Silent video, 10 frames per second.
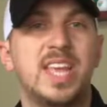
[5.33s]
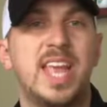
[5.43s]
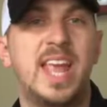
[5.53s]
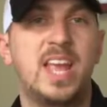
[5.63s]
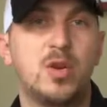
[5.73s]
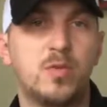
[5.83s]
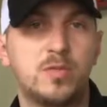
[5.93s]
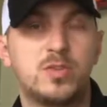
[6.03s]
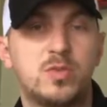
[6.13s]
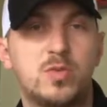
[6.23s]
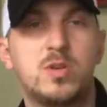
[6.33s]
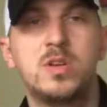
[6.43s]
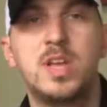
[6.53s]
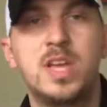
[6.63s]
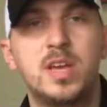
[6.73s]
the Hanover
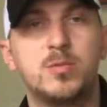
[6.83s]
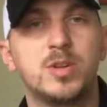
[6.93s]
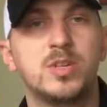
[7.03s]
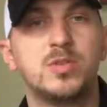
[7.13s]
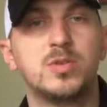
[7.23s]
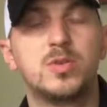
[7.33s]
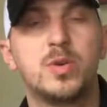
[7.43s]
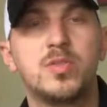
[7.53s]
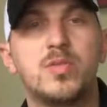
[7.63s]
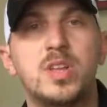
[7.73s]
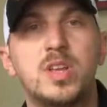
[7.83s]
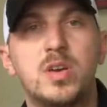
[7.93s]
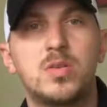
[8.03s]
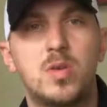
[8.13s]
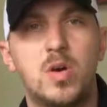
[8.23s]
store. We're going to do a quick
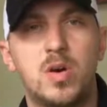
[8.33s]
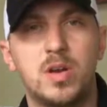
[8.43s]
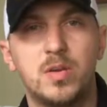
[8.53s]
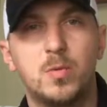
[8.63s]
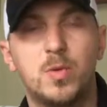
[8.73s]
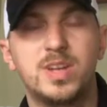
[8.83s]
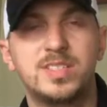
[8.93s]
video on what